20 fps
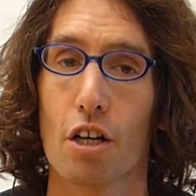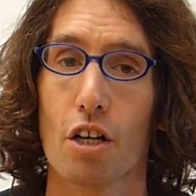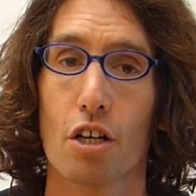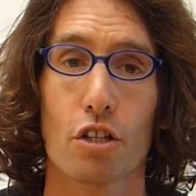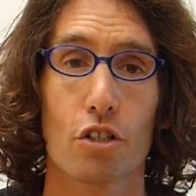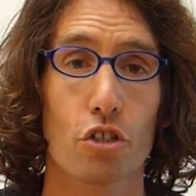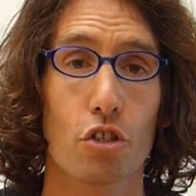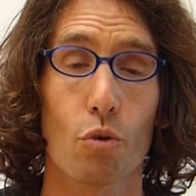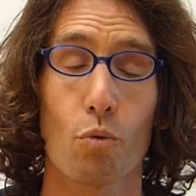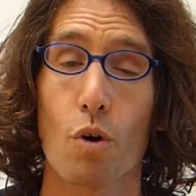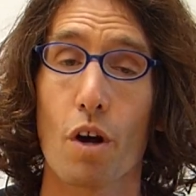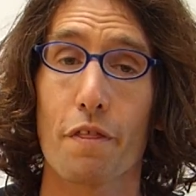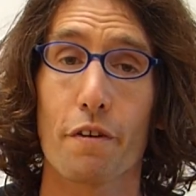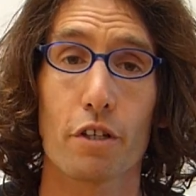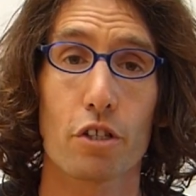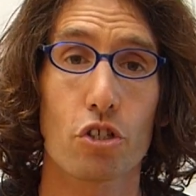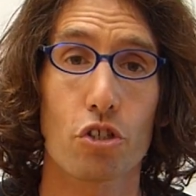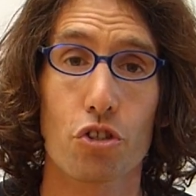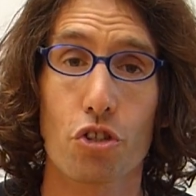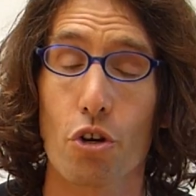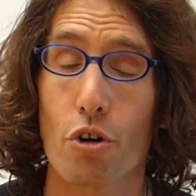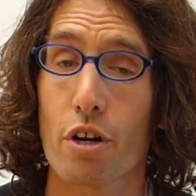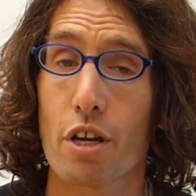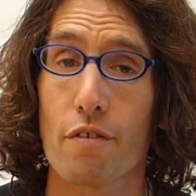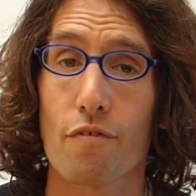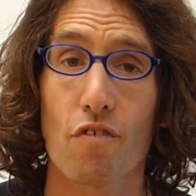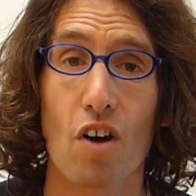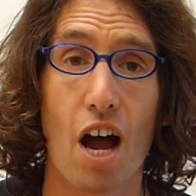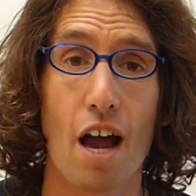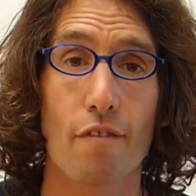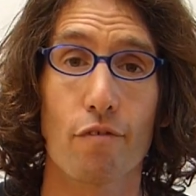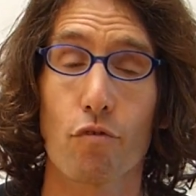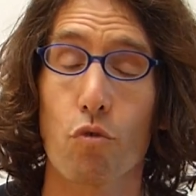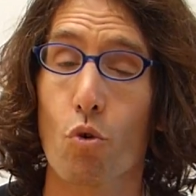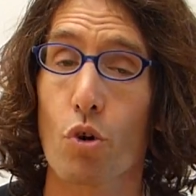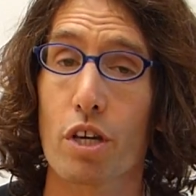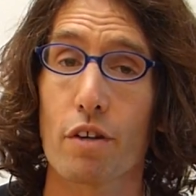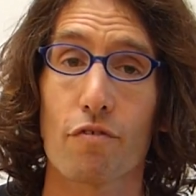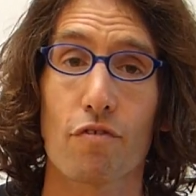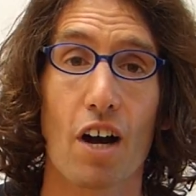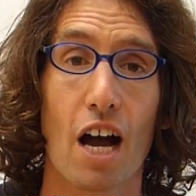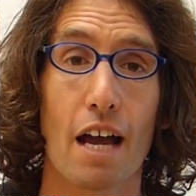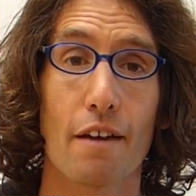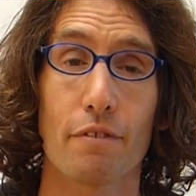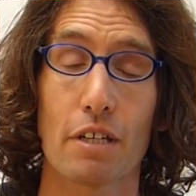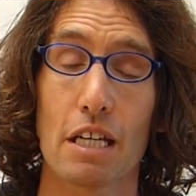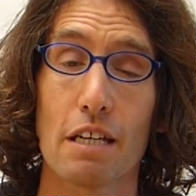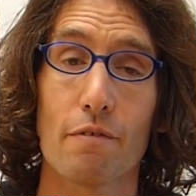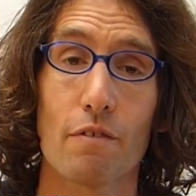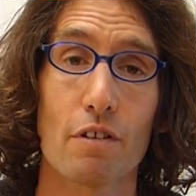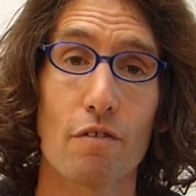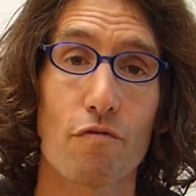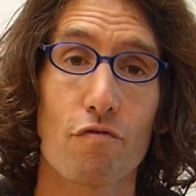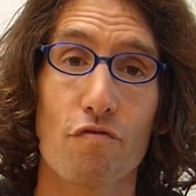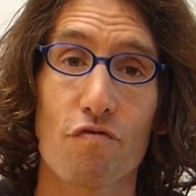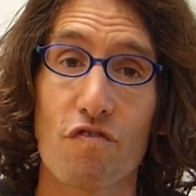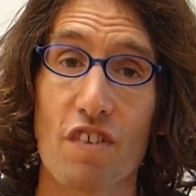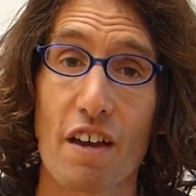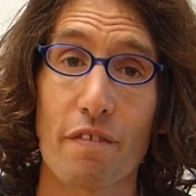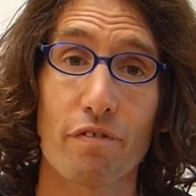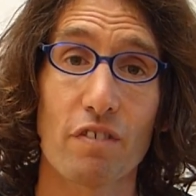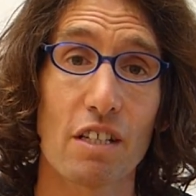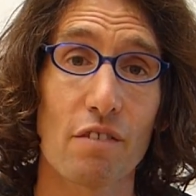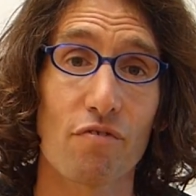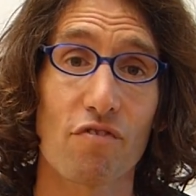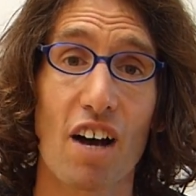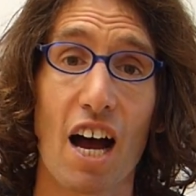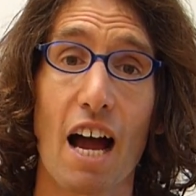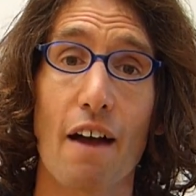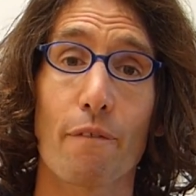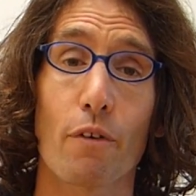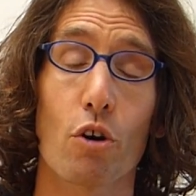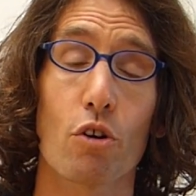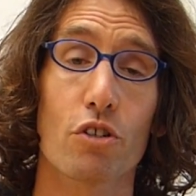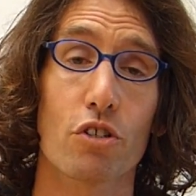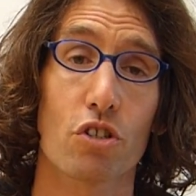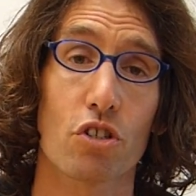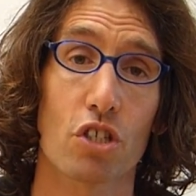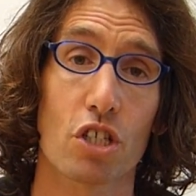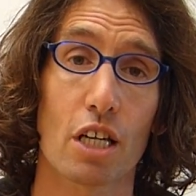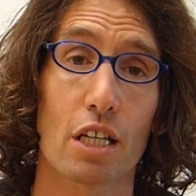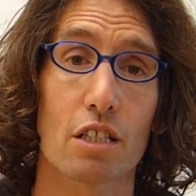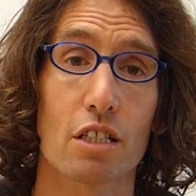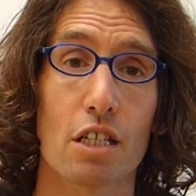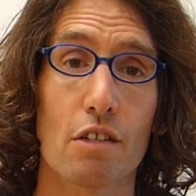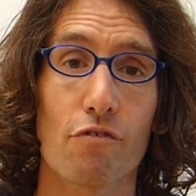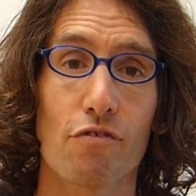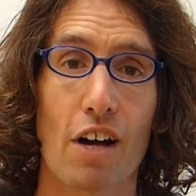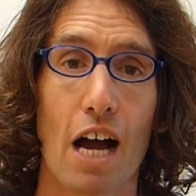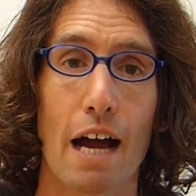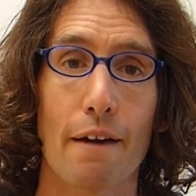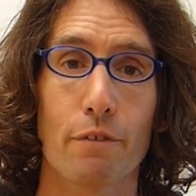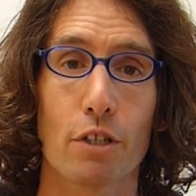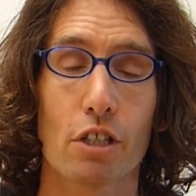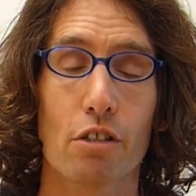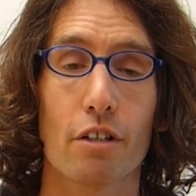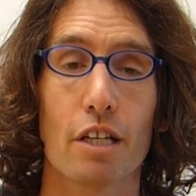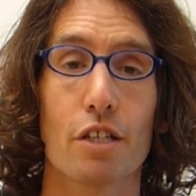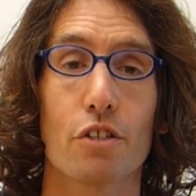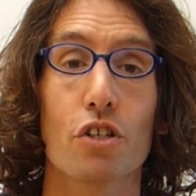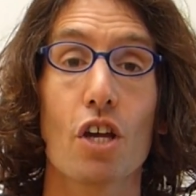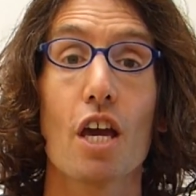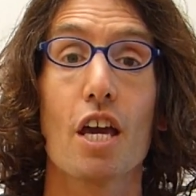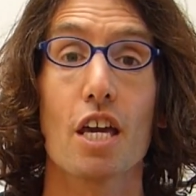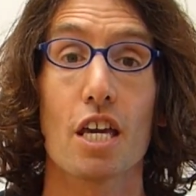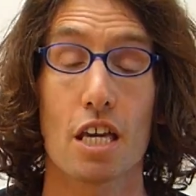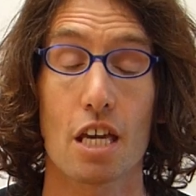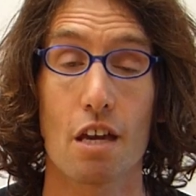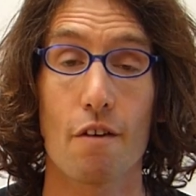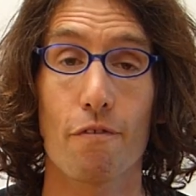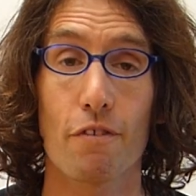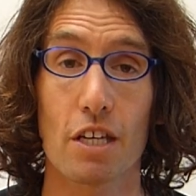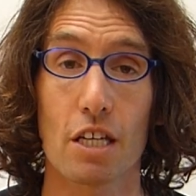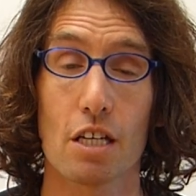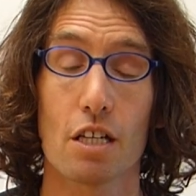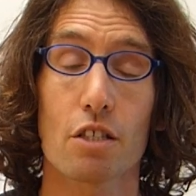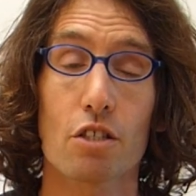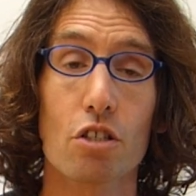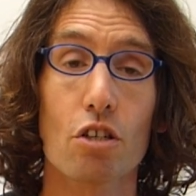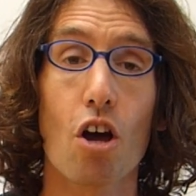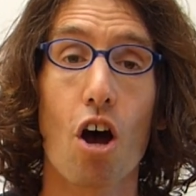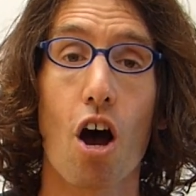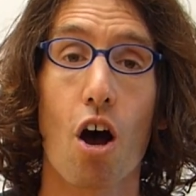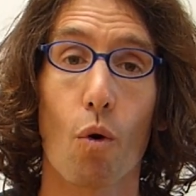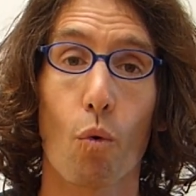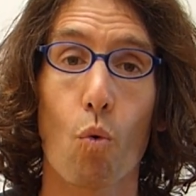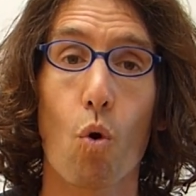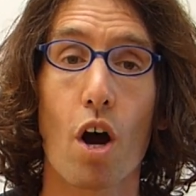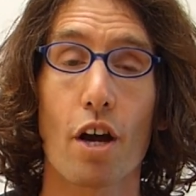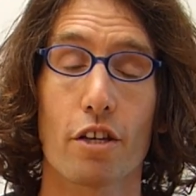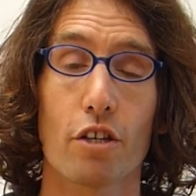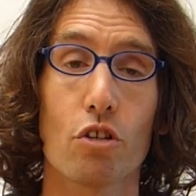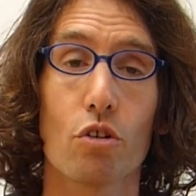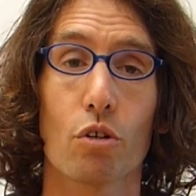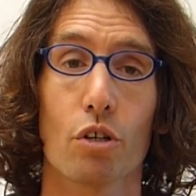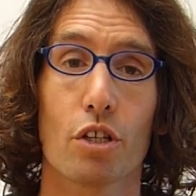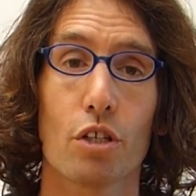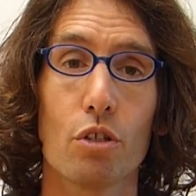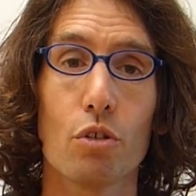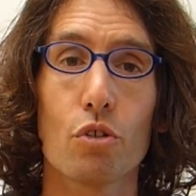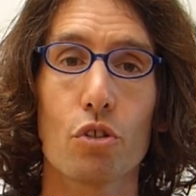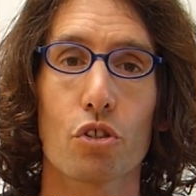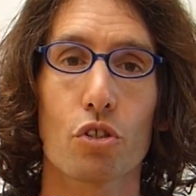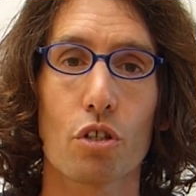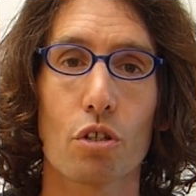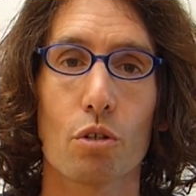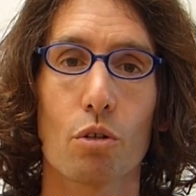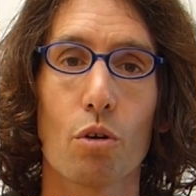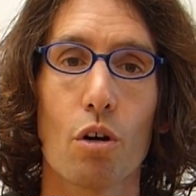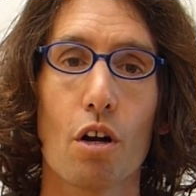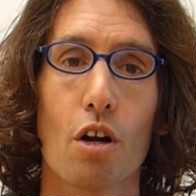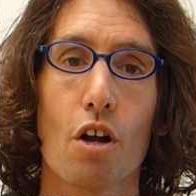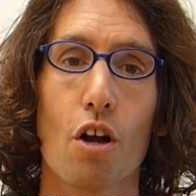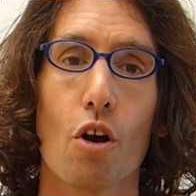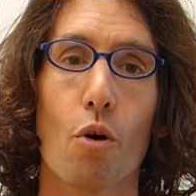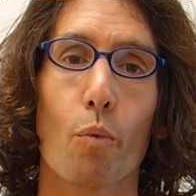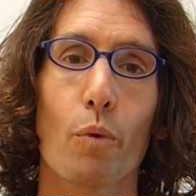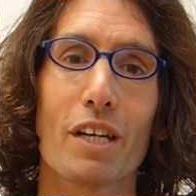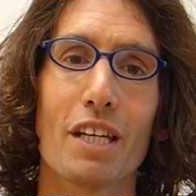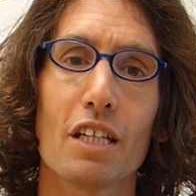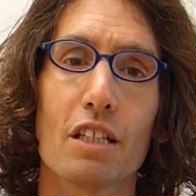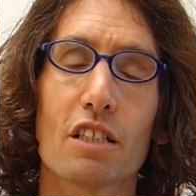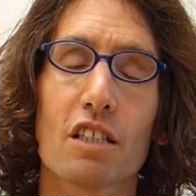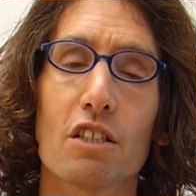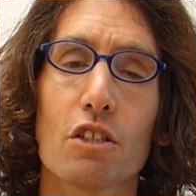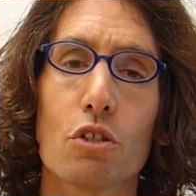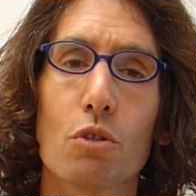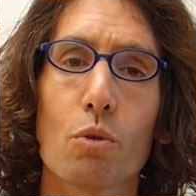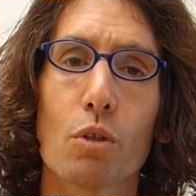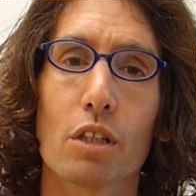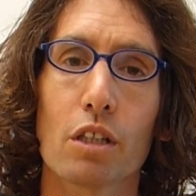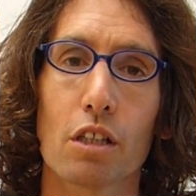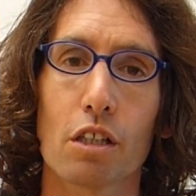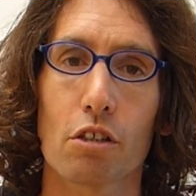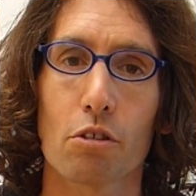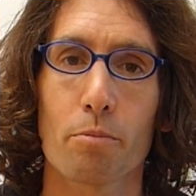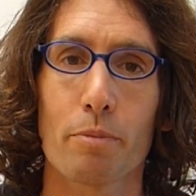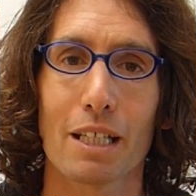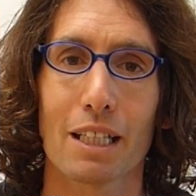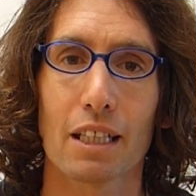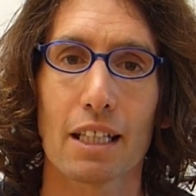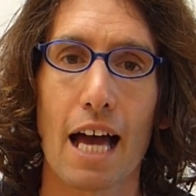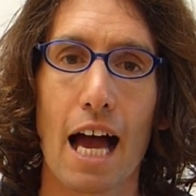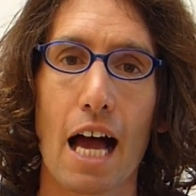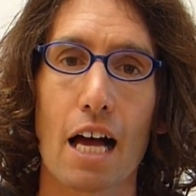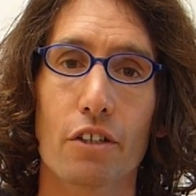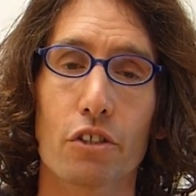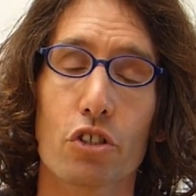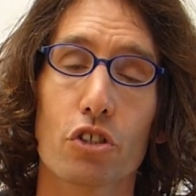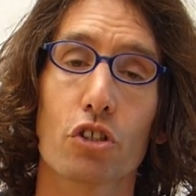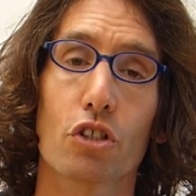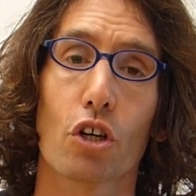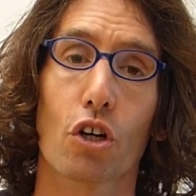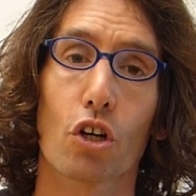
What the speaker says: So whether it's 35, 45, even 55 or 65 degrees, if it's not what you're used to, we need to do a little bit less.